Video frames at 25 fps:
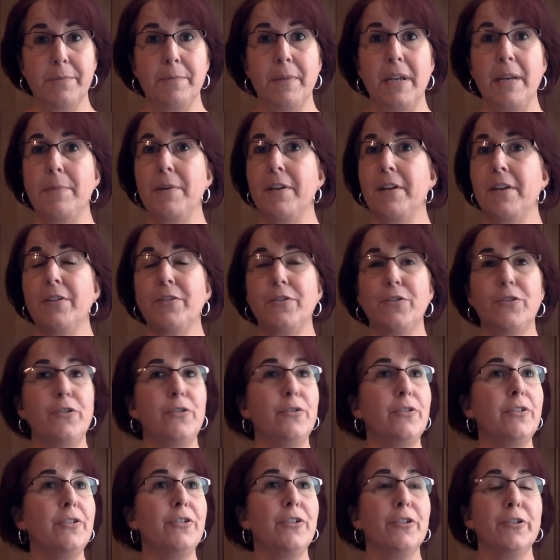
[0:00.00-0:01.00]
Maybe
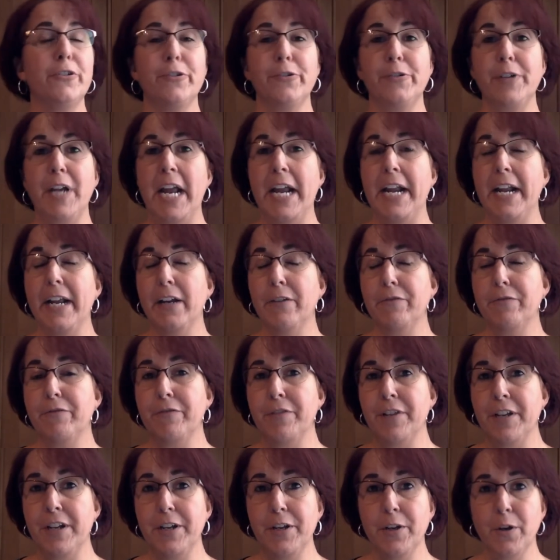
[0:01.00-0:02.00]
students are creating a
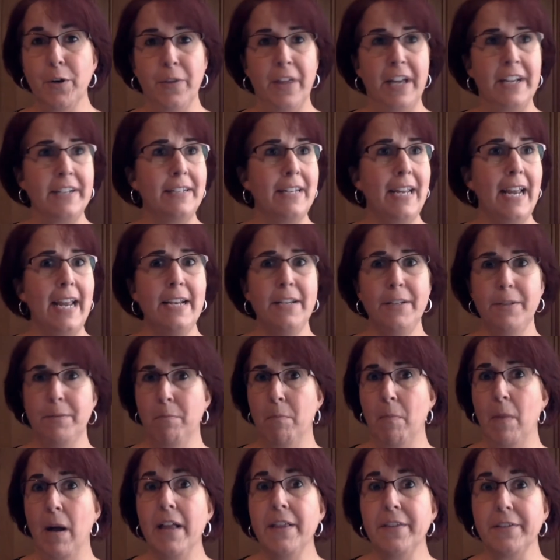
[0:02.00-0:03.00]
video that takes
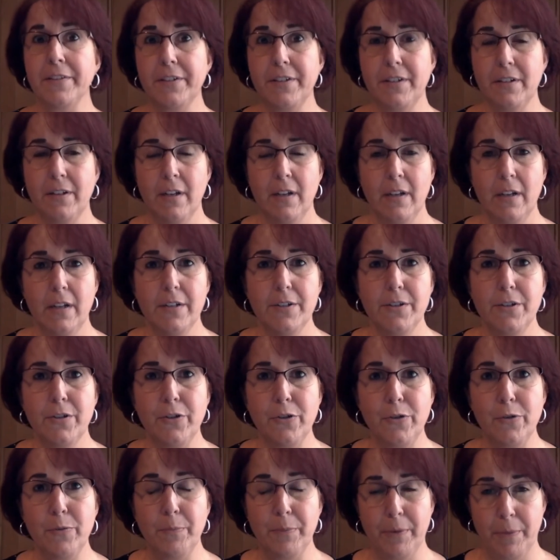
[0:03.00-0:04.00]
months
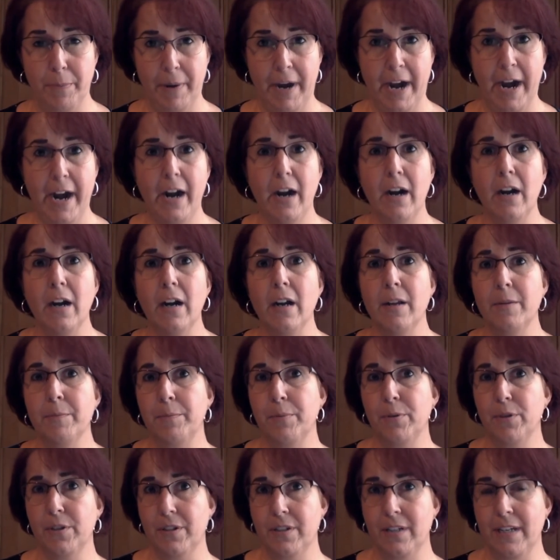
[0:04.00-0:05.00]
to prepare and
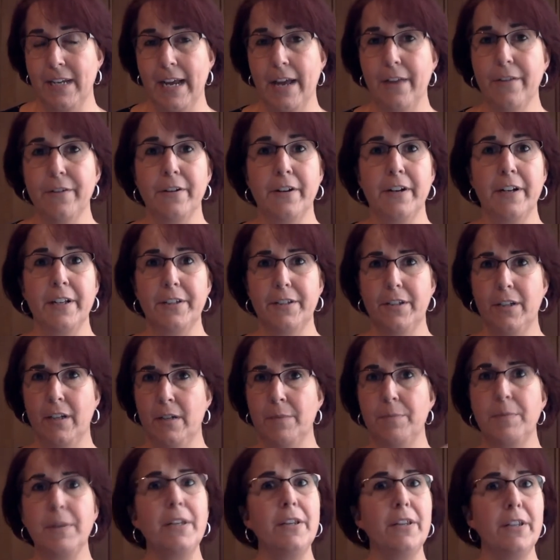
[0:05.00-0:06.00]
put together, and it's going to
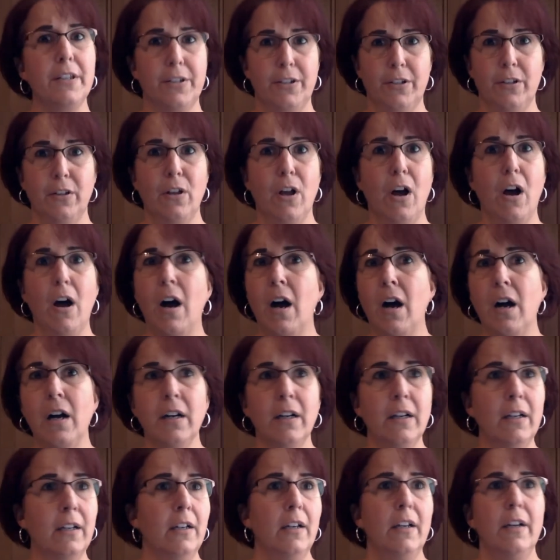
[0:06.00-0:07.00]
be this
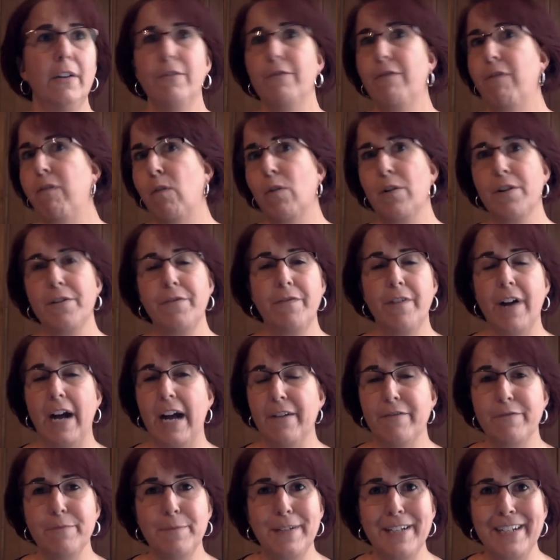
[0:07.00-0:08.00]
long
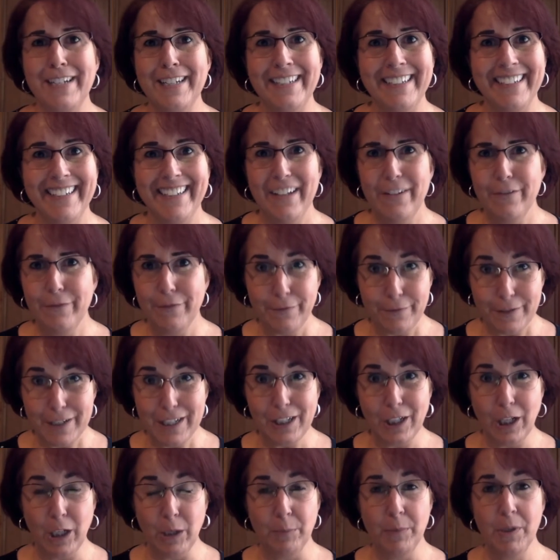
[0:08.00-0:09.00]
45 minute
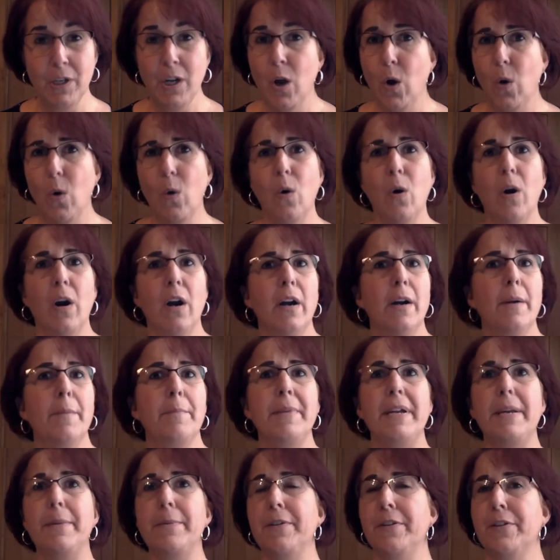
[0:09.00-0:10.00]
film, or
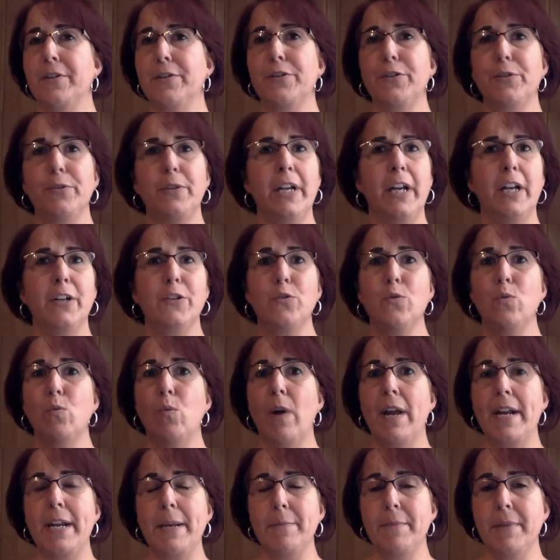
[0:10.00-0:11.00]
maybe they're doing a
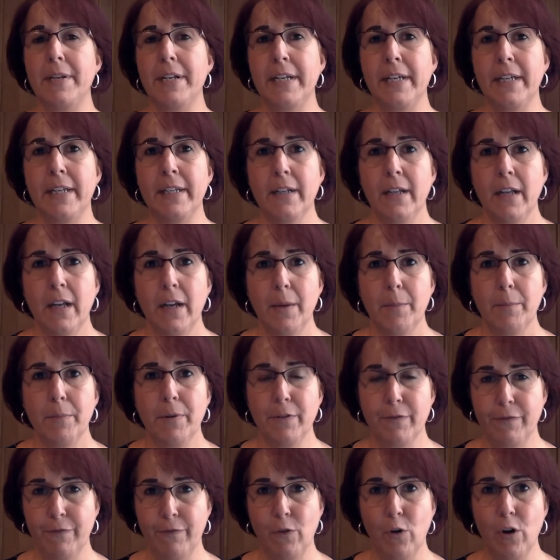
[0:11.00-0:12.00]
20 minute
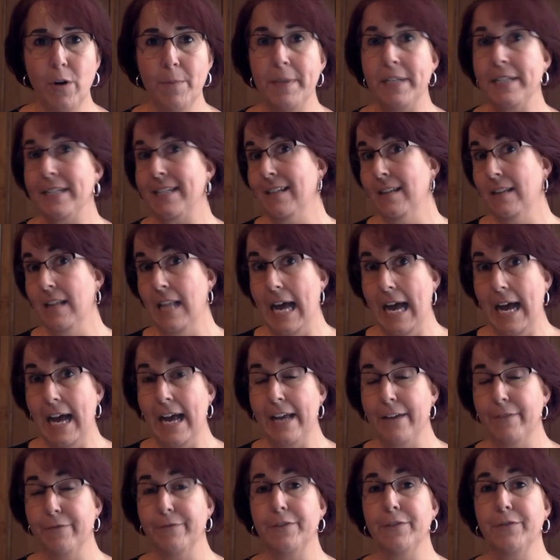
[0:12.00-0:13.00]
performance
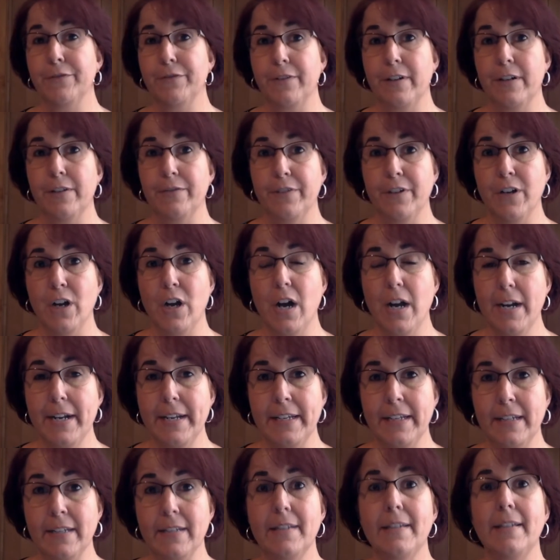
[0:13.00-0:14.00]
live in front of an
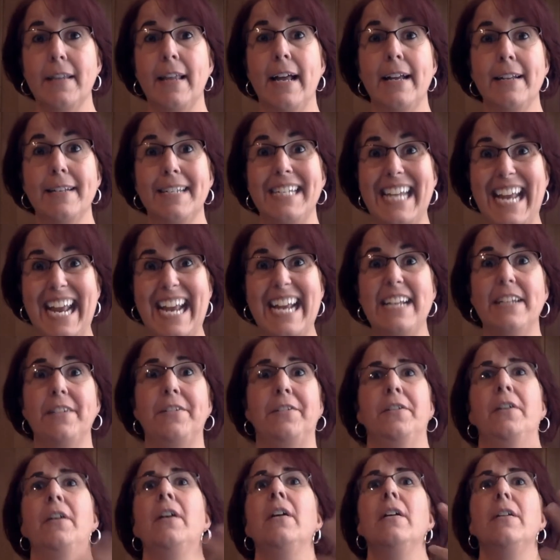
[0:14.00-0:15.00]
audience that
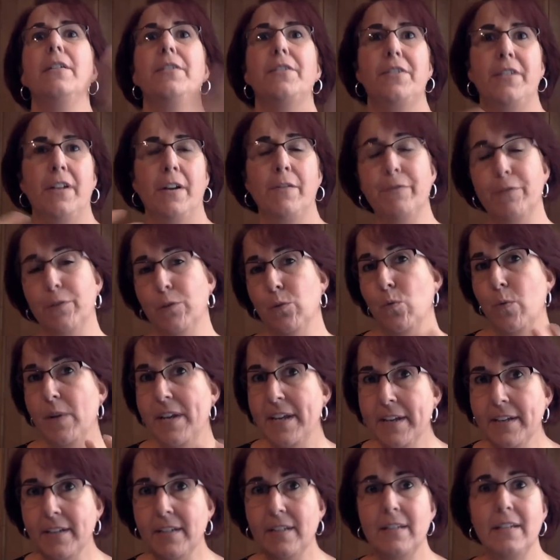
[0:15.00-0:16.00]
takes several
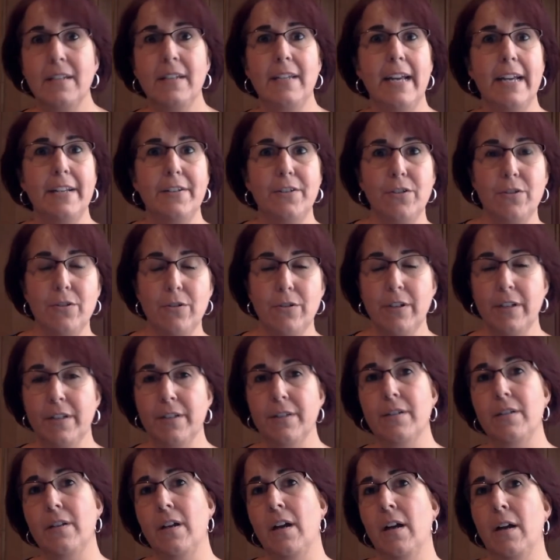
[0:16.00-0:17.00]
weeks to get
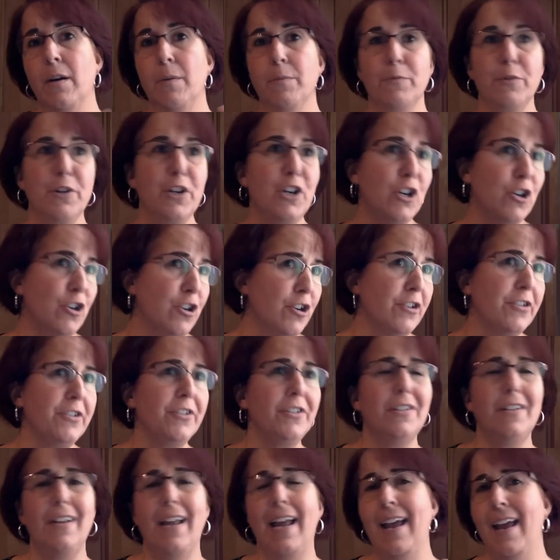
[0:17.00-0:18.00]
students um,
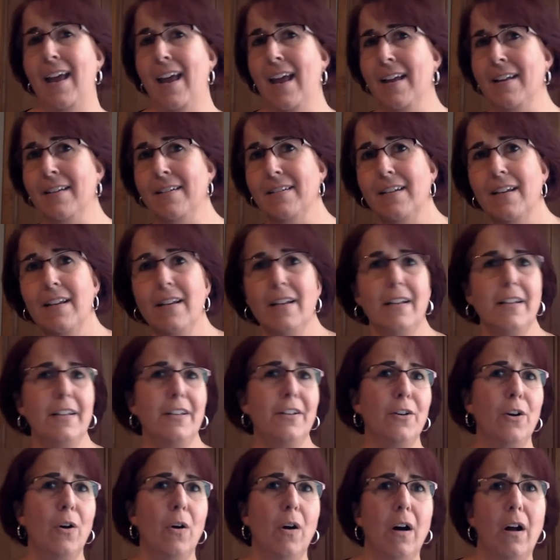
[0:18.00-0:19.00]
rehearsed and
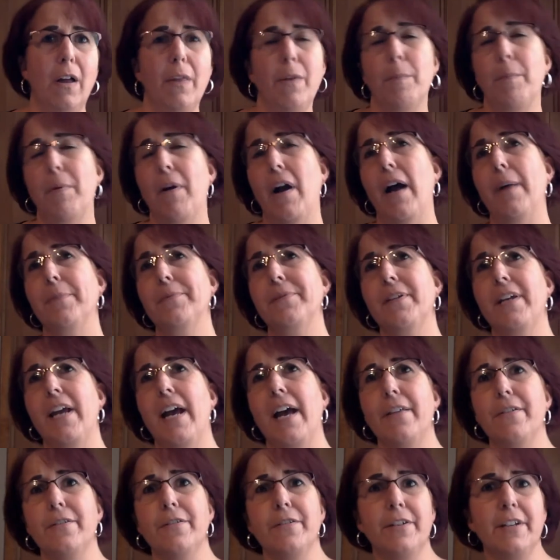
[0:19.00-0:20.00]
you know all the props
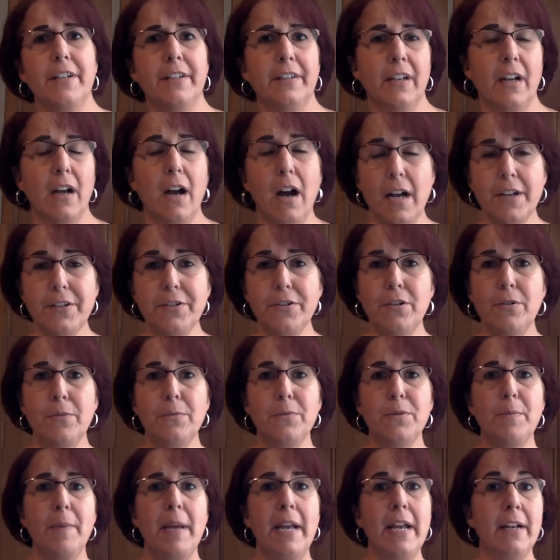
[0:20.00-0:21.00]
gathered and the
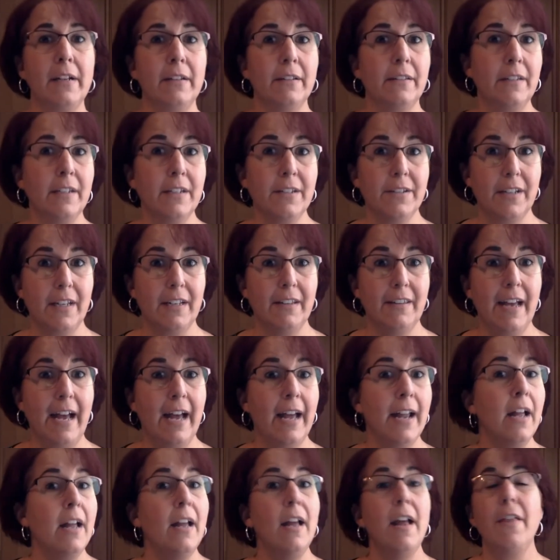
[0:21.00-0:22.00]
costumes made and things like
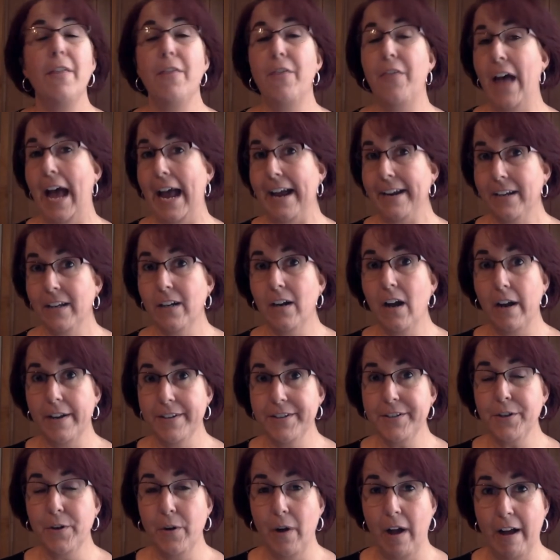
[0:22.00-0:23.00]
that that can
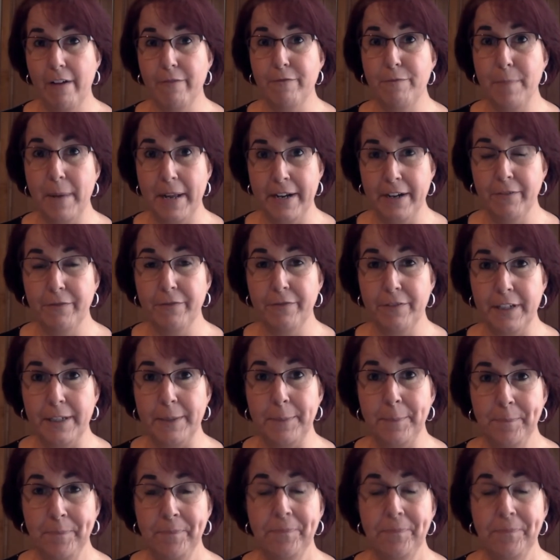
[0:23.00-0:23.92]
also have benefit